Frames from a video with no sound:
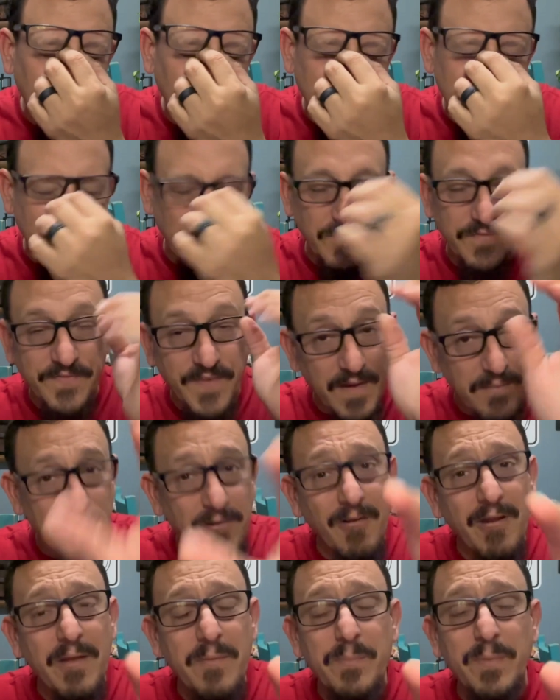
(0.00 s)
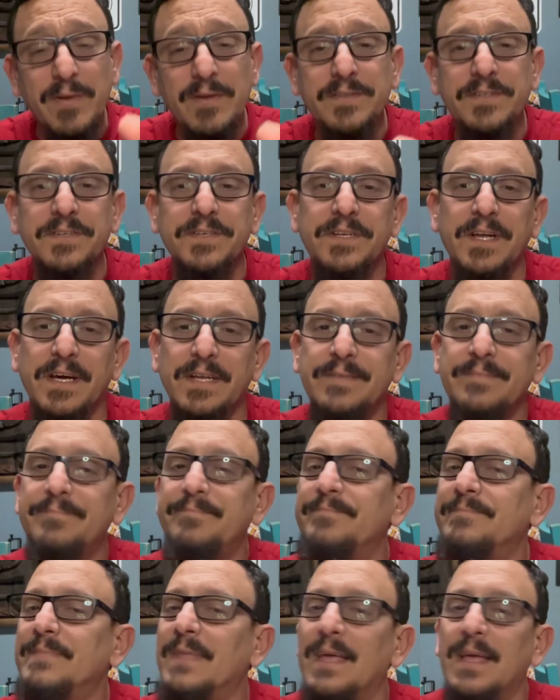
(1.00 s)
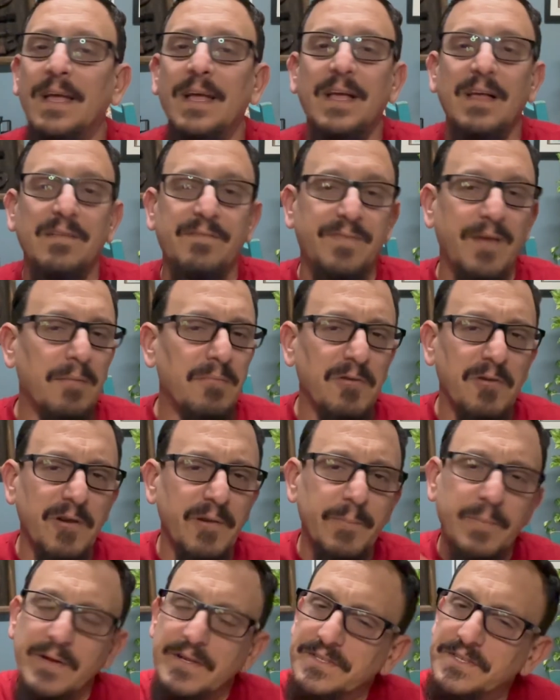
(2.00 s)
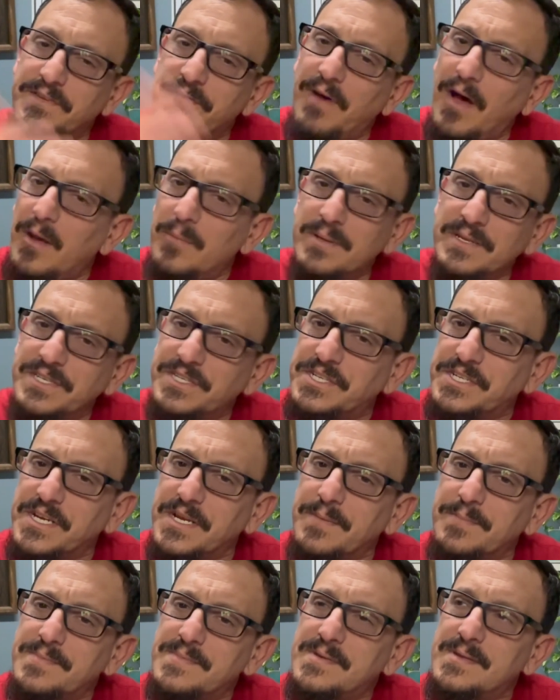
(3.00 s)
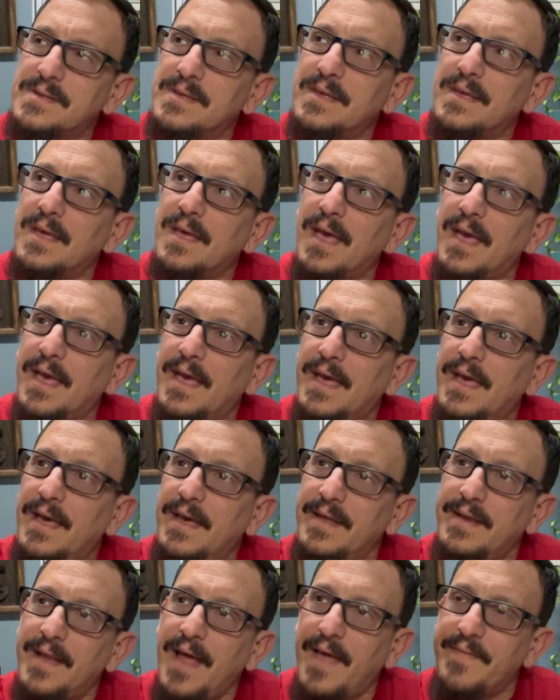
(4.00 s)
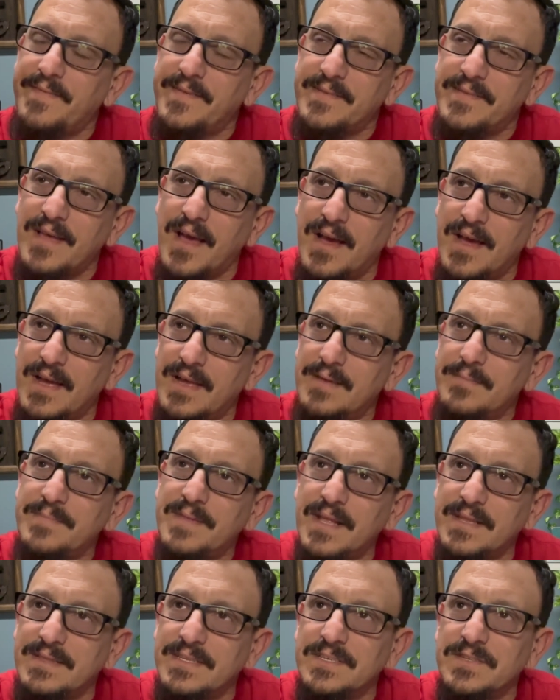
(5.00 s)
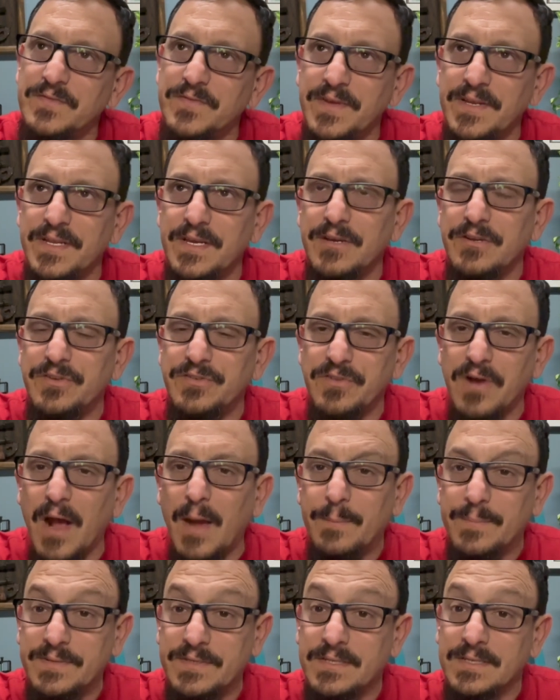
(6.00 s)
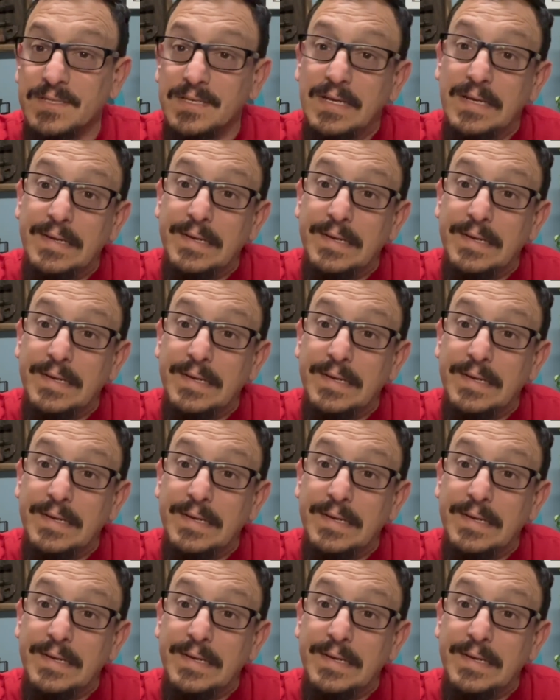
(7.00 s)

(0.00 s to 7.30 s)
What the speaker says: So February builds are done. February builds have all been shipped, and at the time that this video drops,